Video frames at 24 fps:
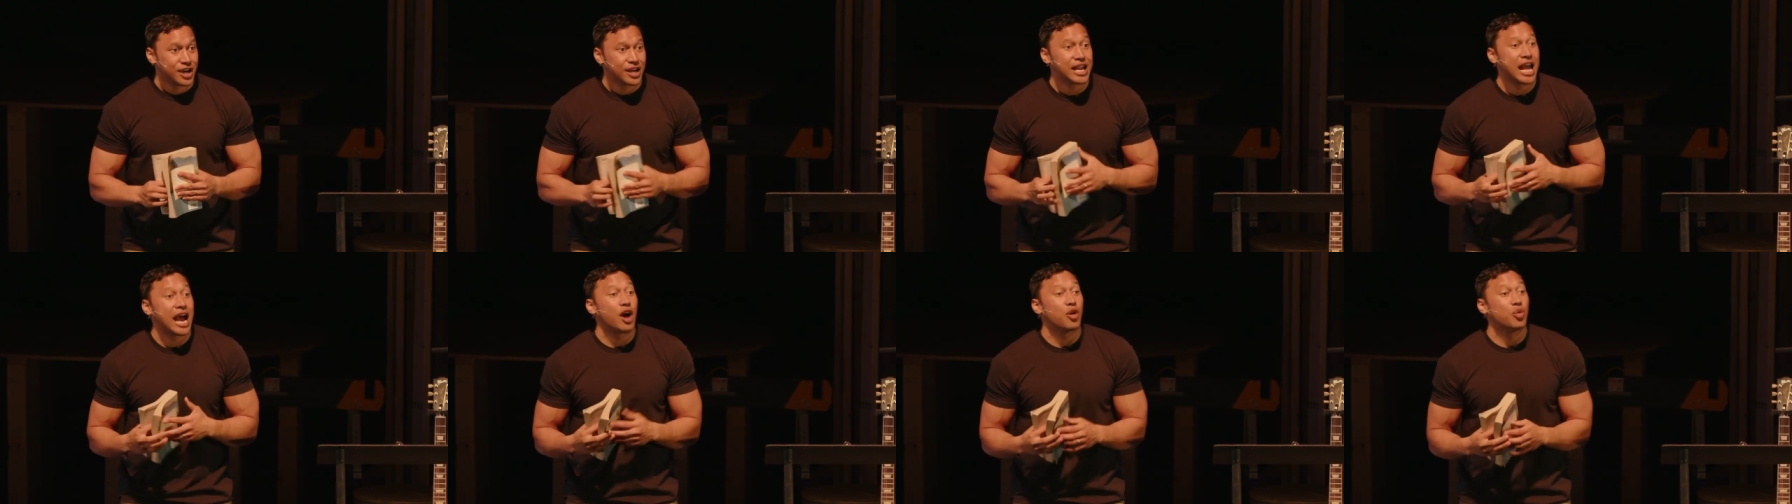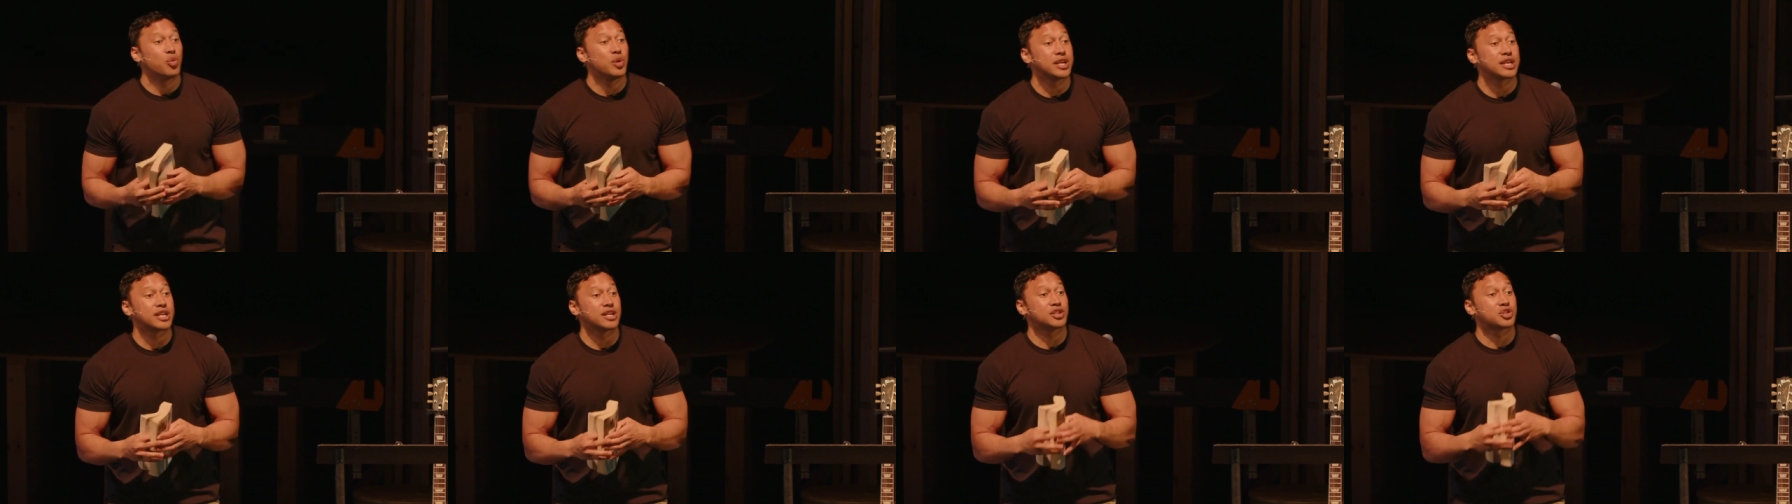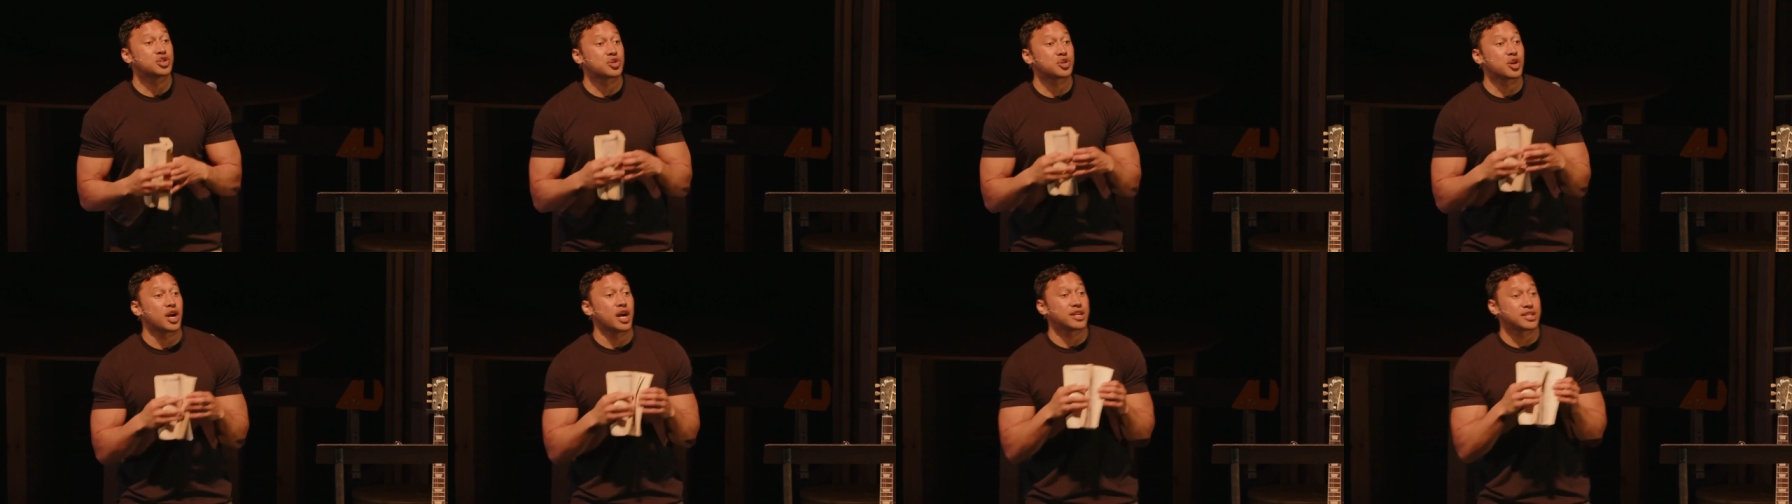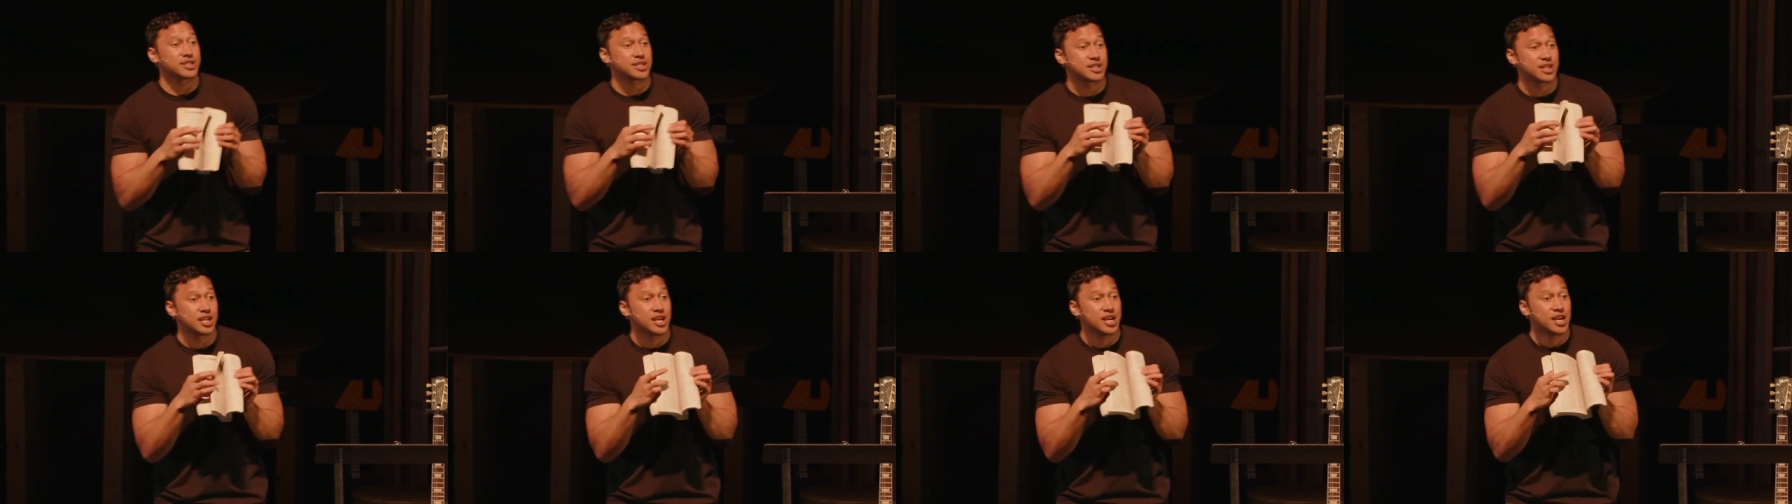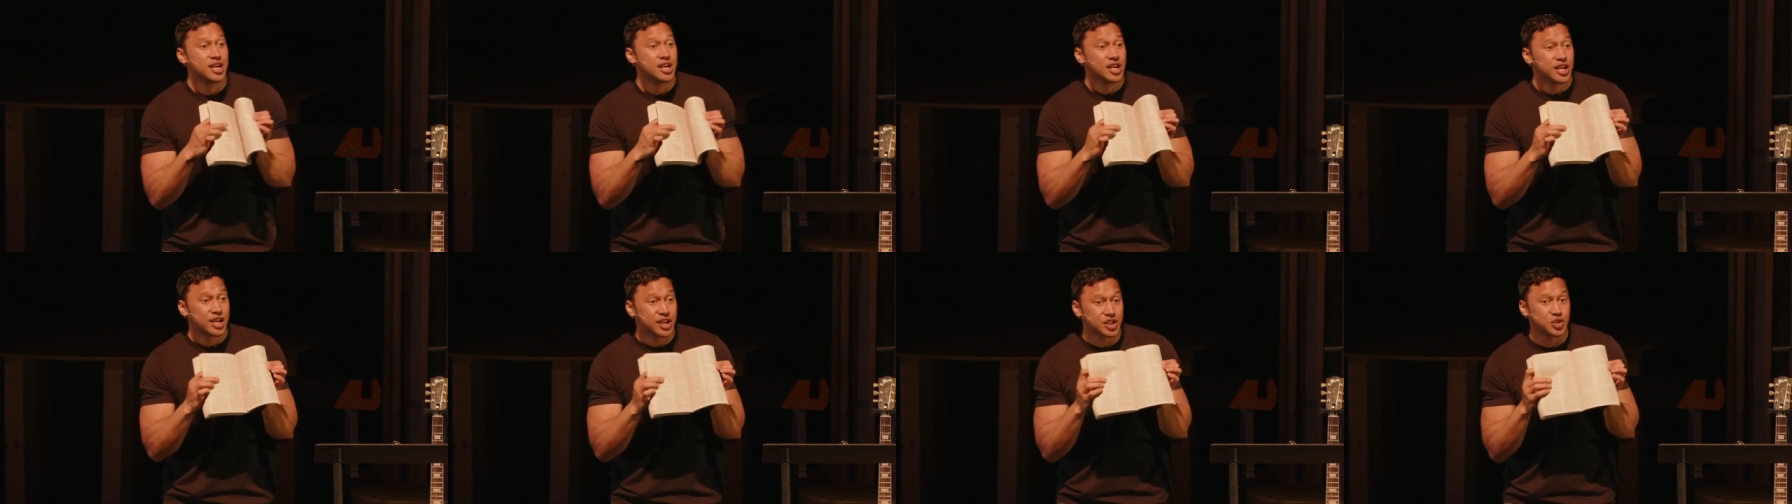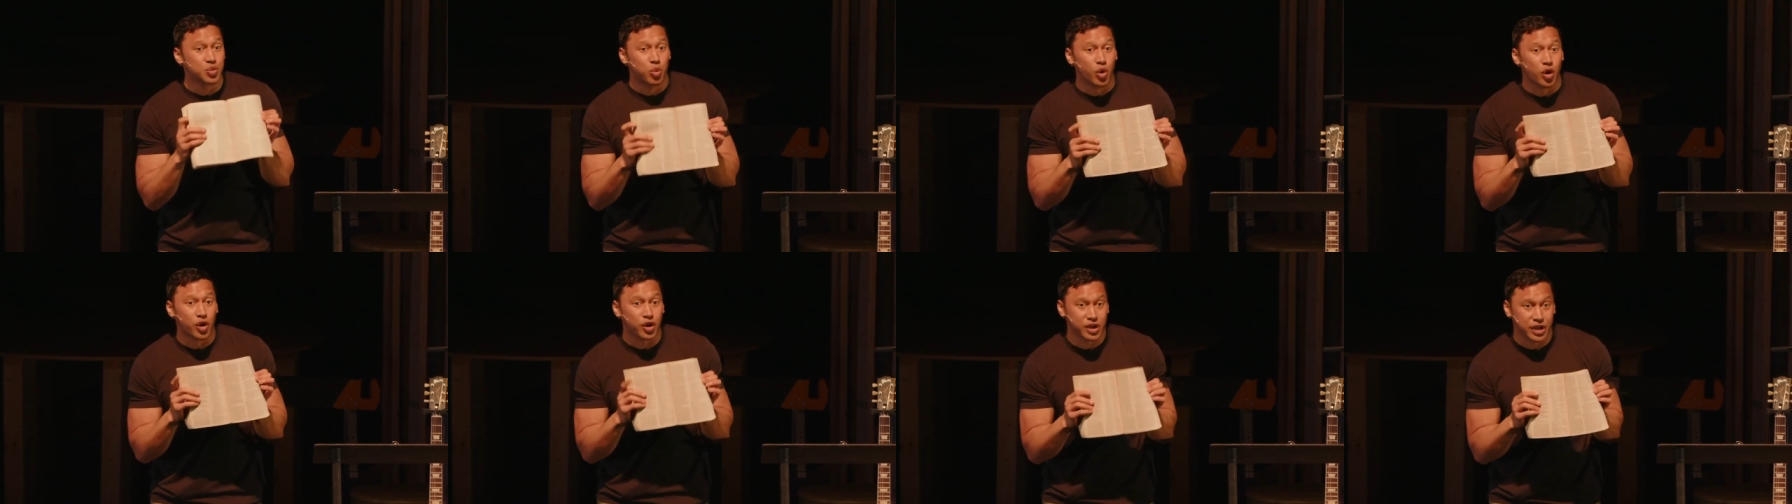and how we can trust
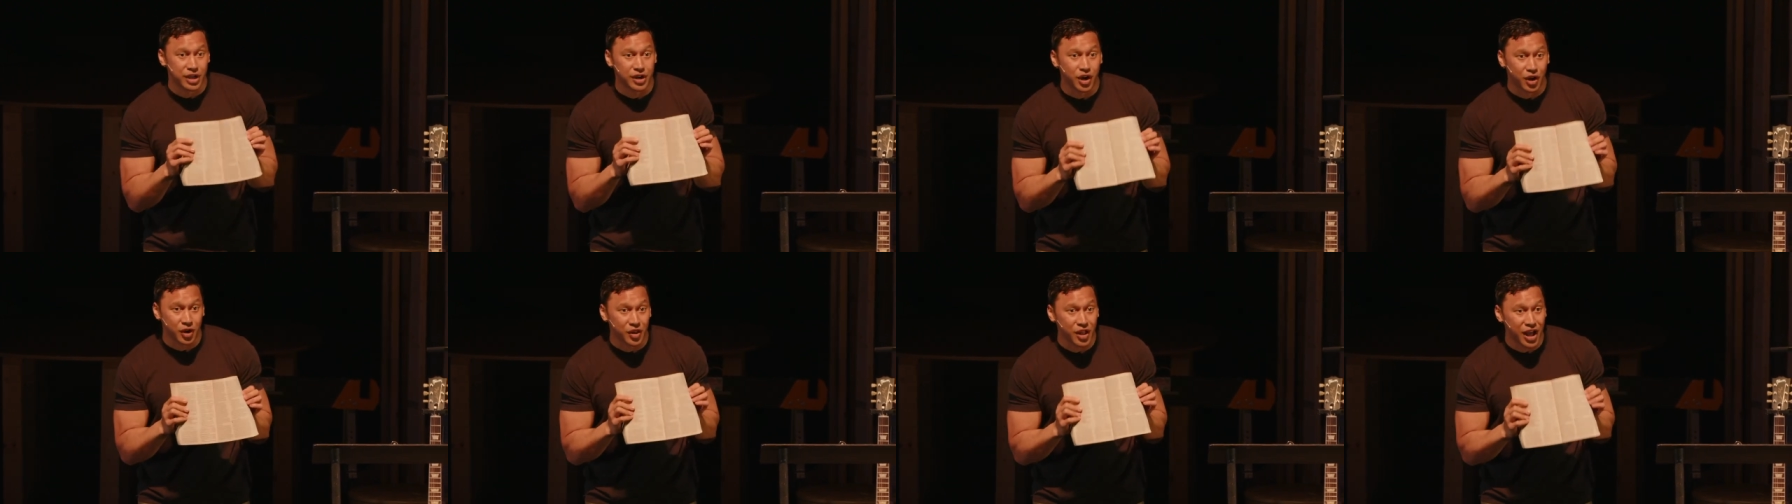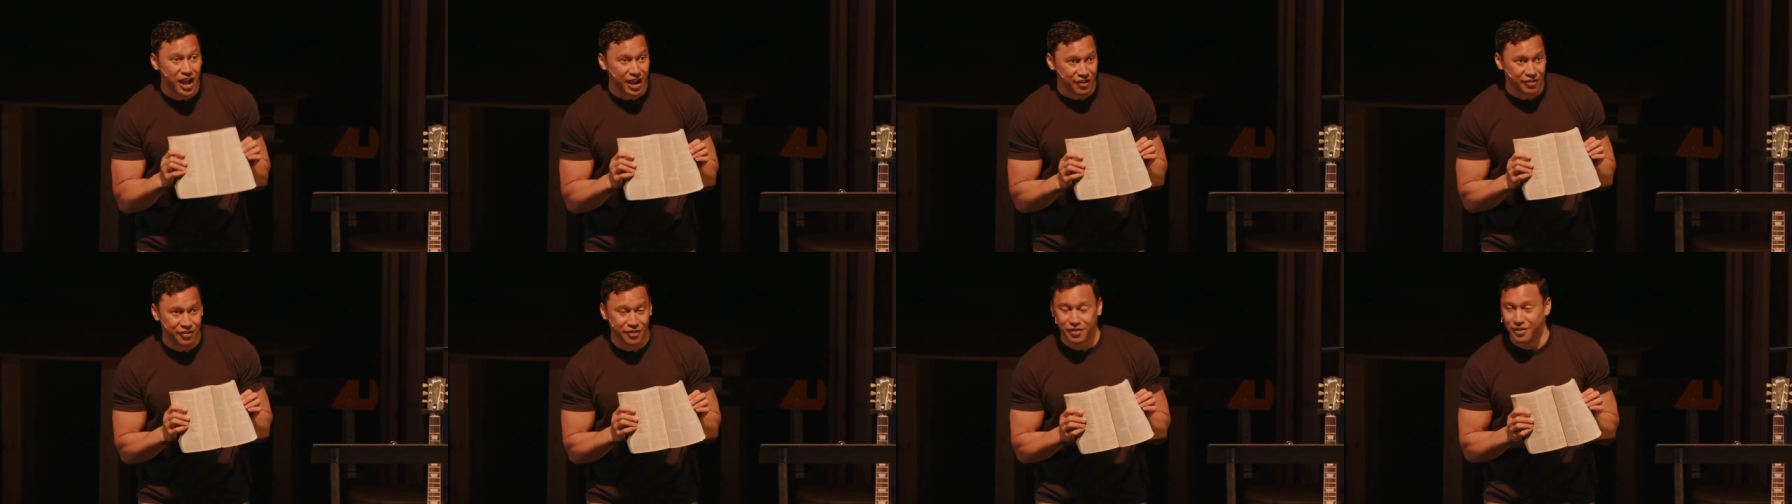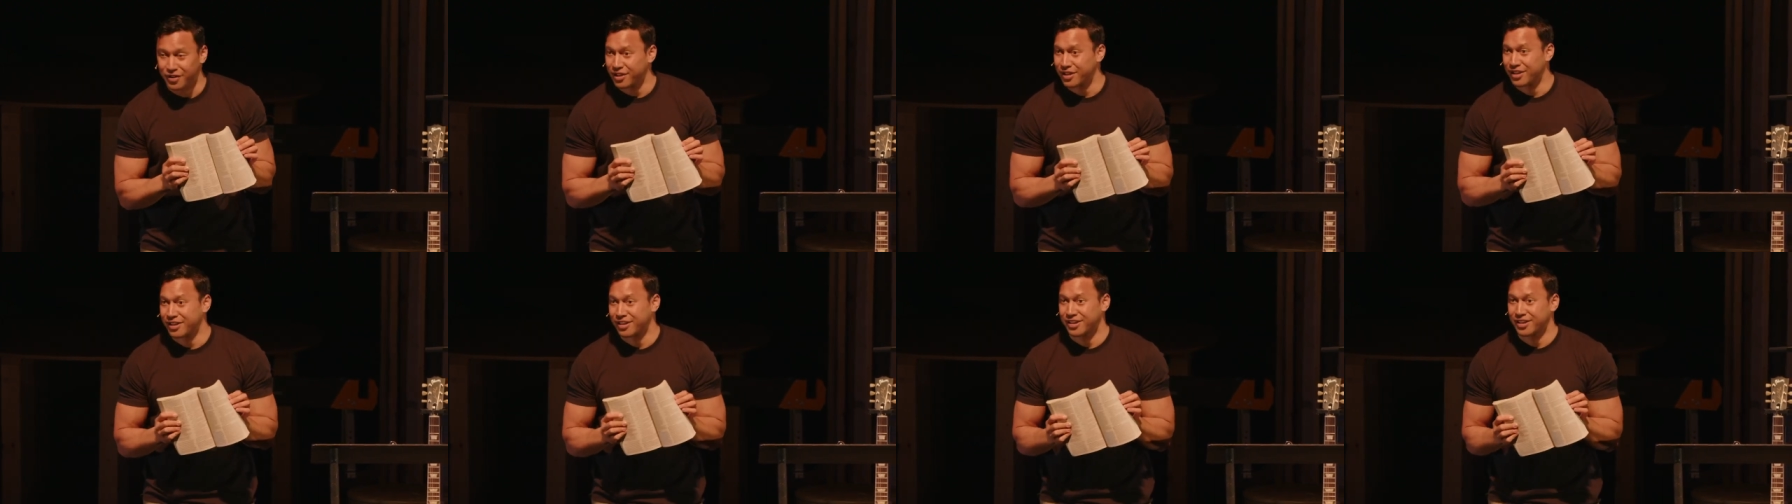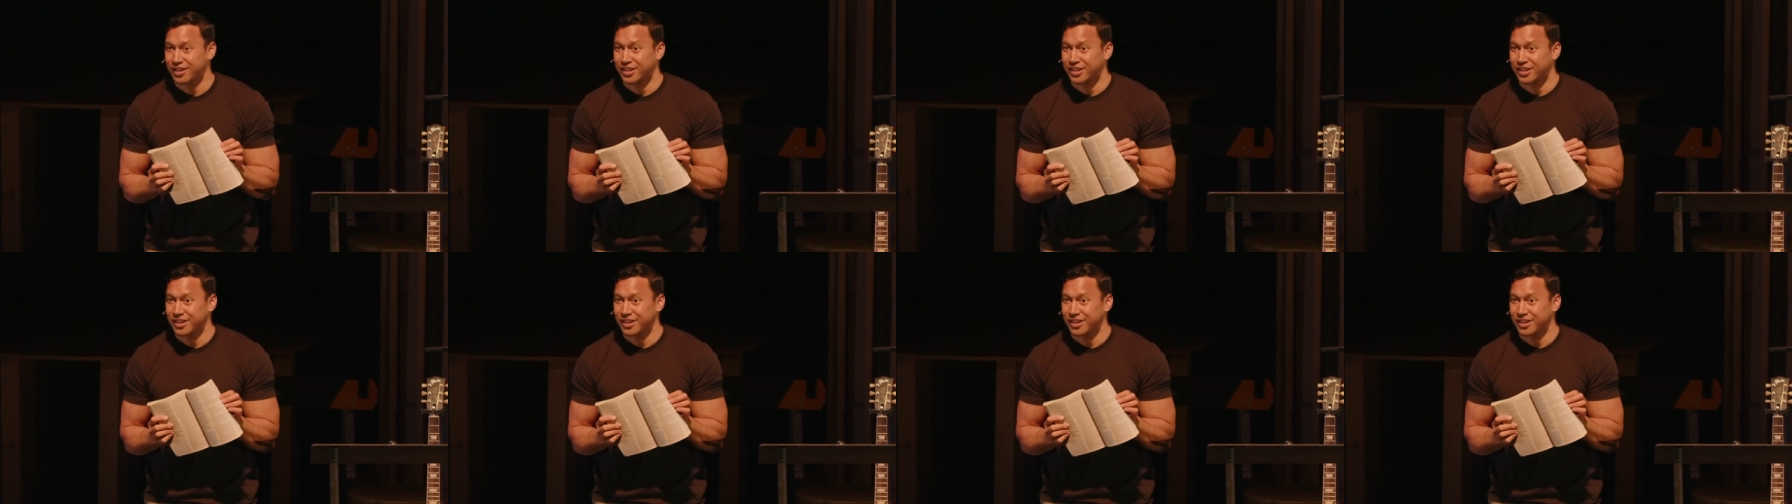his work in our life.